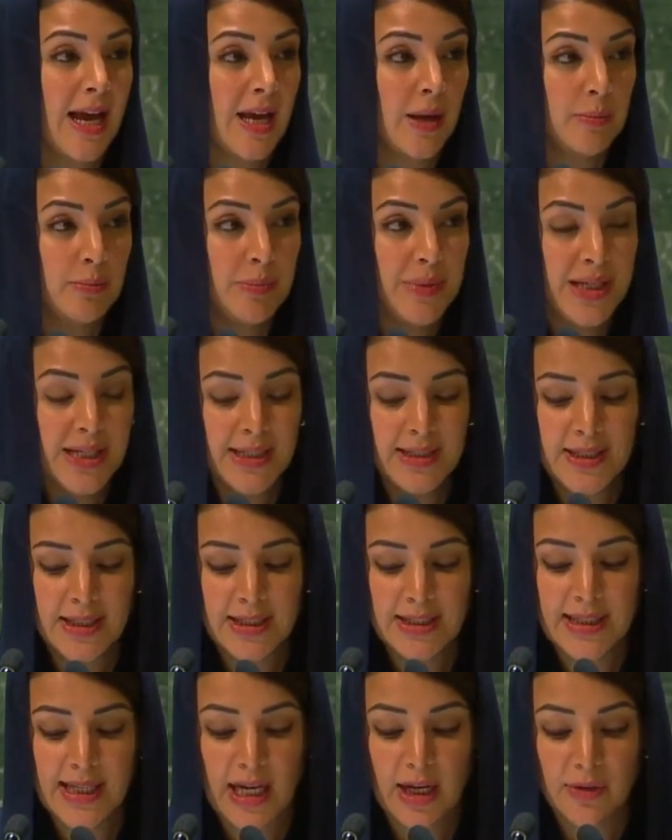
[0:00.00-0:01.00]
We also
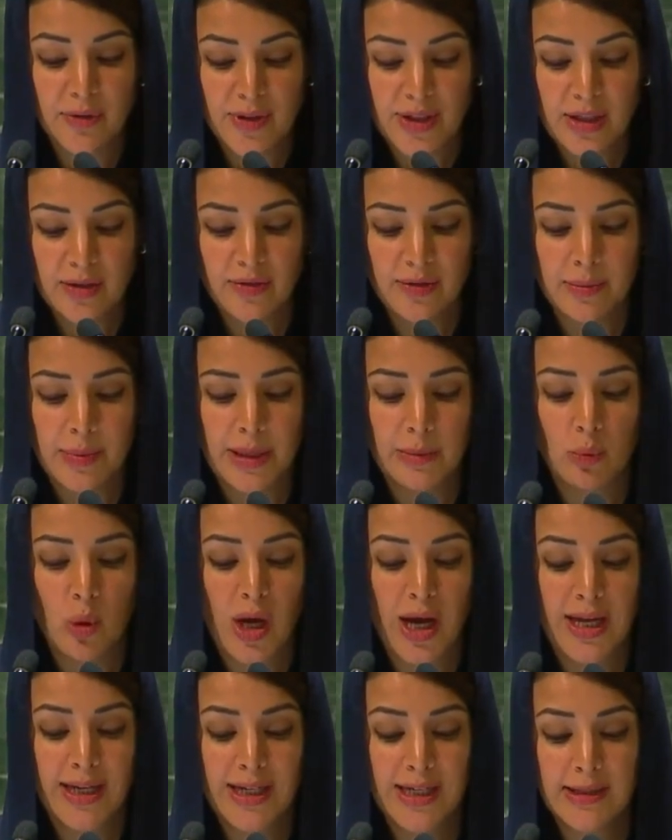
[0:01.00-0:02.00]
stress the
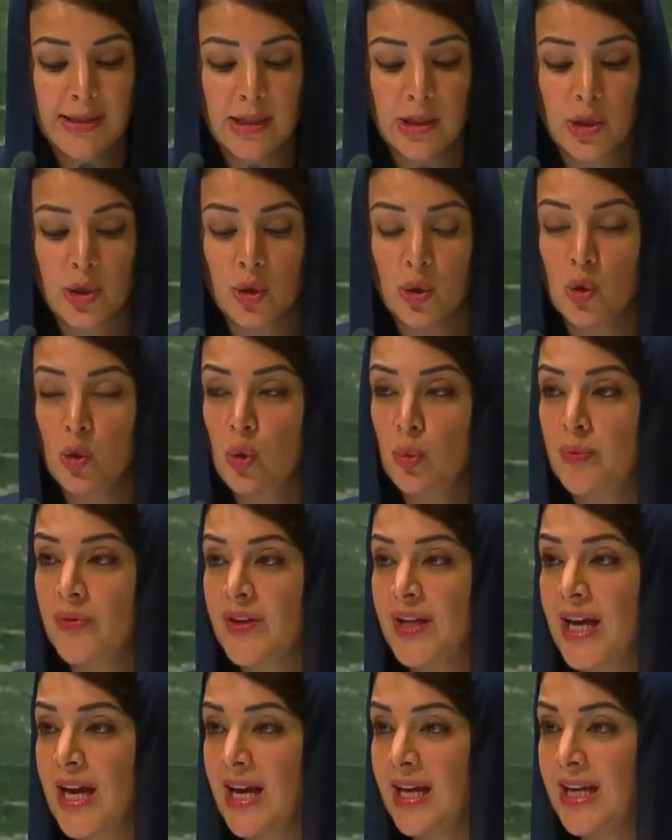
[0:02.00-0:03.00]
importance of
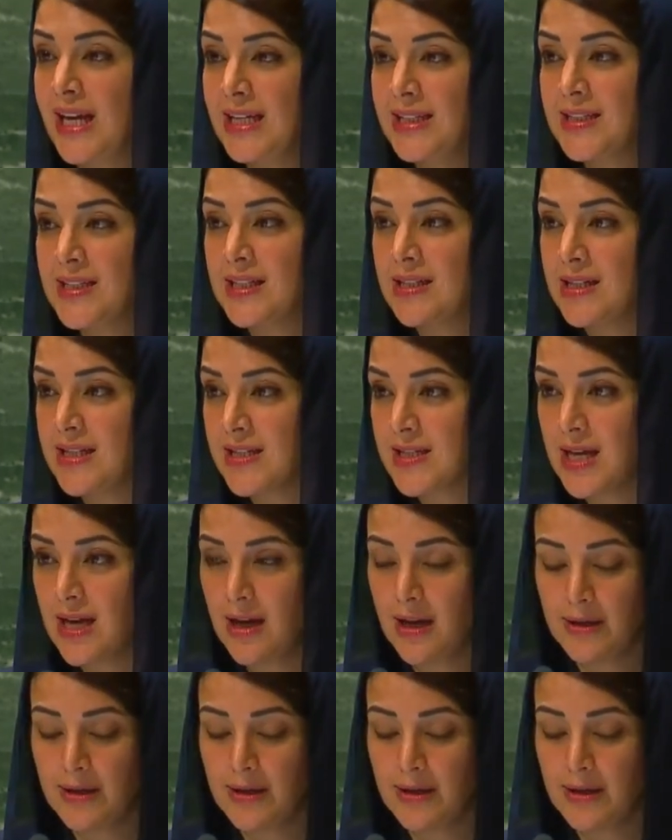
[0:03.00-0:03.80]
alleviating